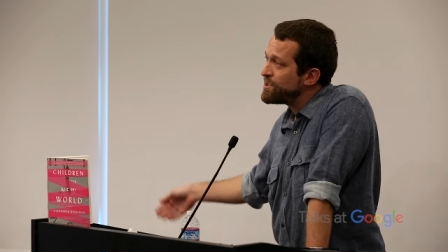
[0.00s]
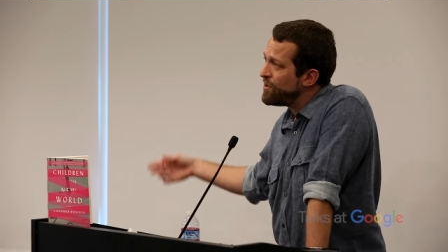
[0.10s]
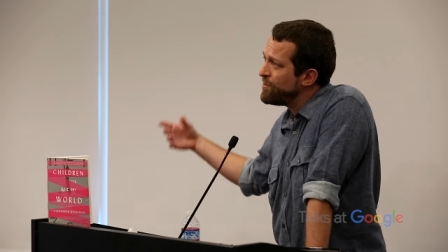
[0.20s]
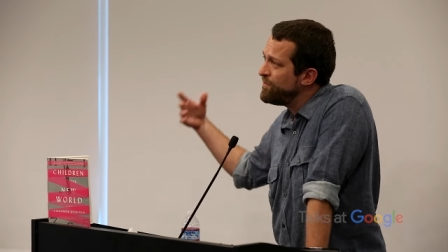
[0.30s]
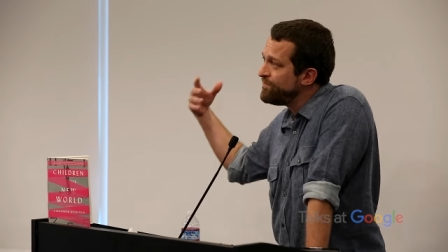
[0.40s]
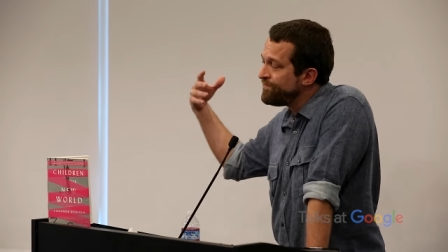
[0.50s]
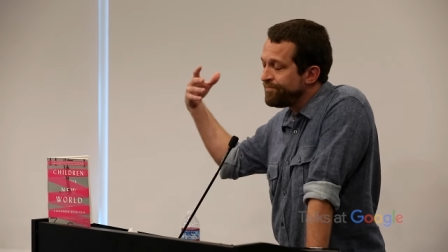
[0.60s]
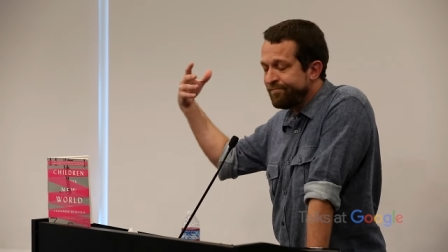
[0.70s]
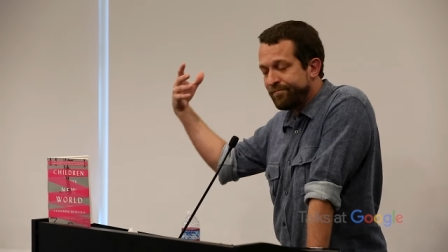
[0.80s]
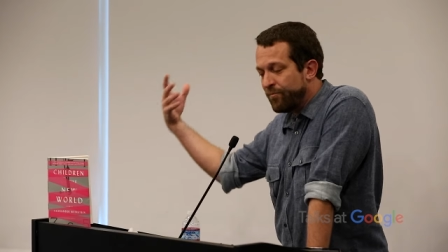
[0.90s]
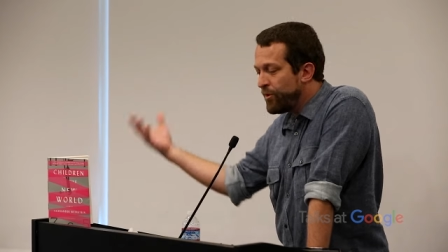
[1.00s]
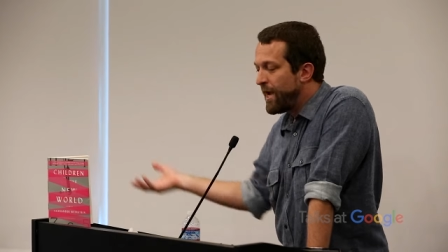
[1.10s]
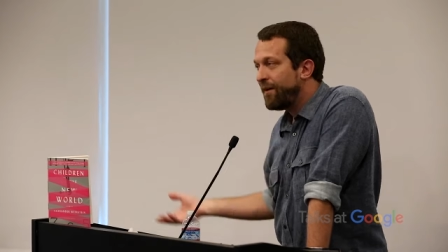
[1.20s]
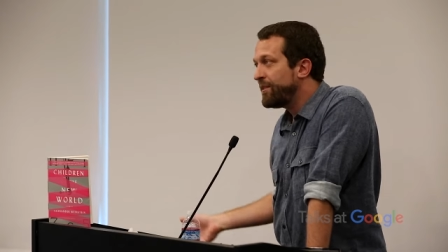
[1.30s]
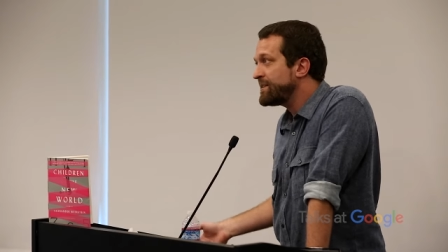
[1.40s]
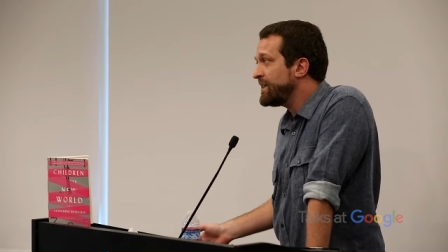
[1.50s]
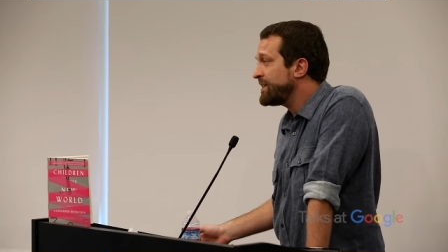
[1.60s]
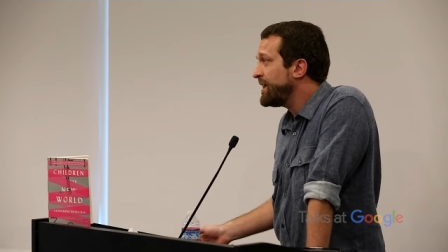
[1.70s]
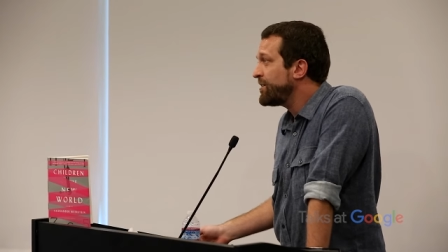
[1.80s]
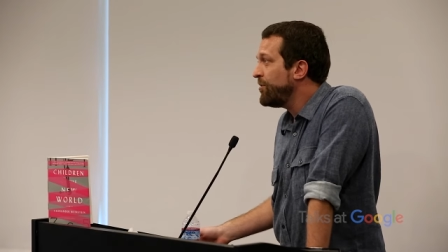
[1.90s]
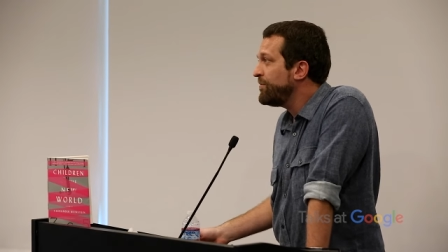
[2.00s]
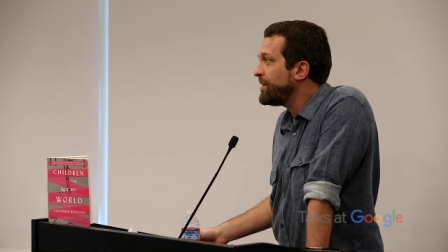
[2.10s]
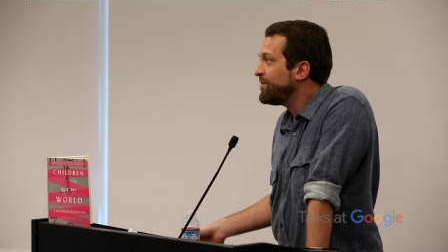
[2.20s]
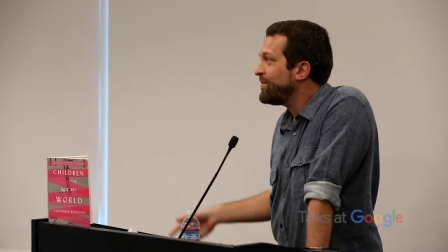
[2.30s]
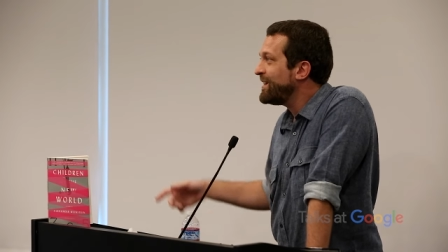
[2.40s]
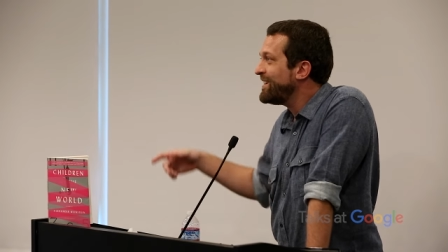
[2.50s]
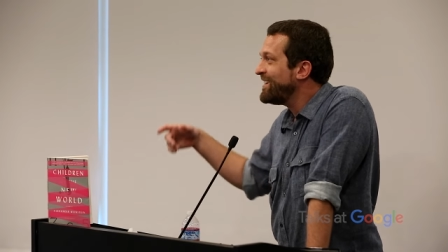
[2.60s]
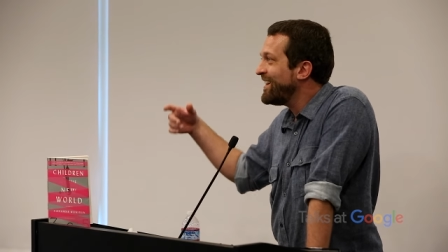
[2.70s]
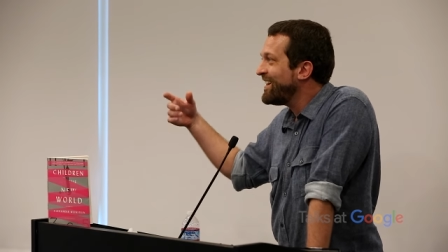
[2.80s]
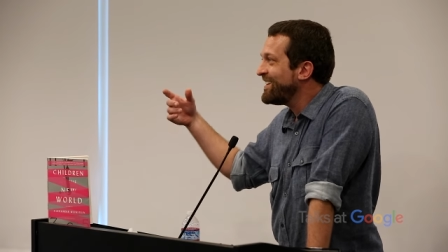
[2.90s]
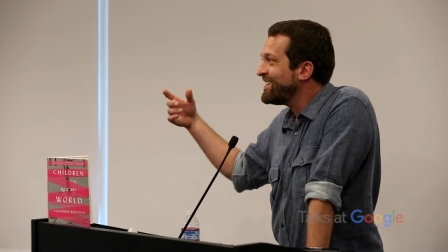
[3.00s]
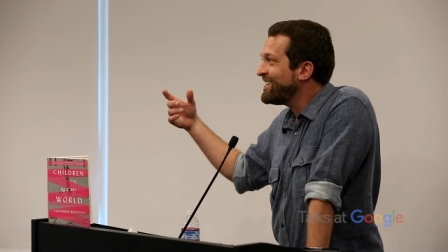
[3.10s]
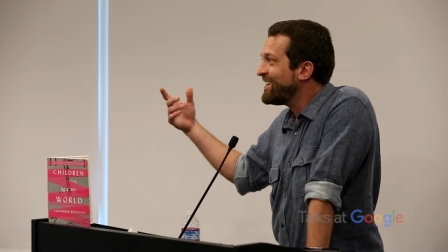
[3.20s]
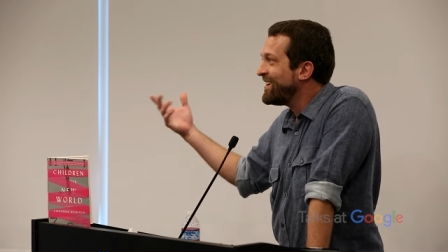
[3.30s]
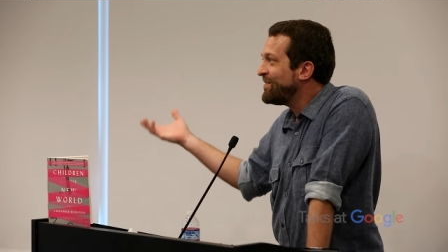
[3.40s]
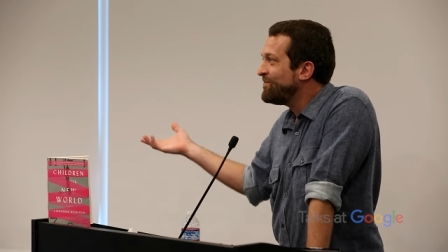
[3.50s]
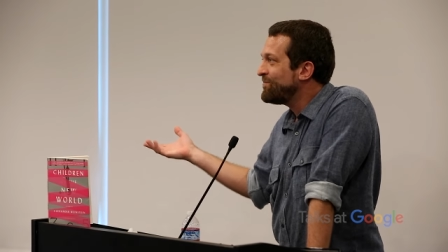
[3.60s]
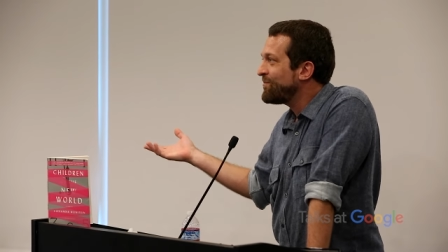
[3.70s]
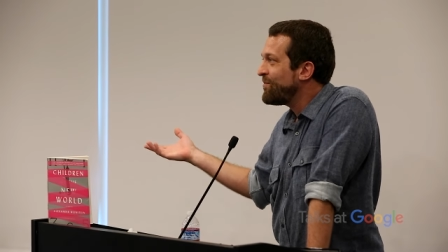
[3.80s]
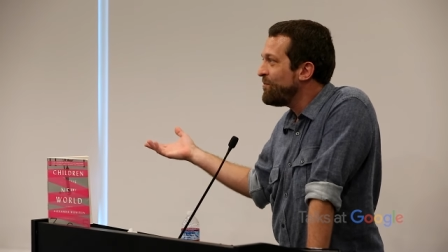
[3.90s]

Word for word: So we have things like that, GoFundMe, and um,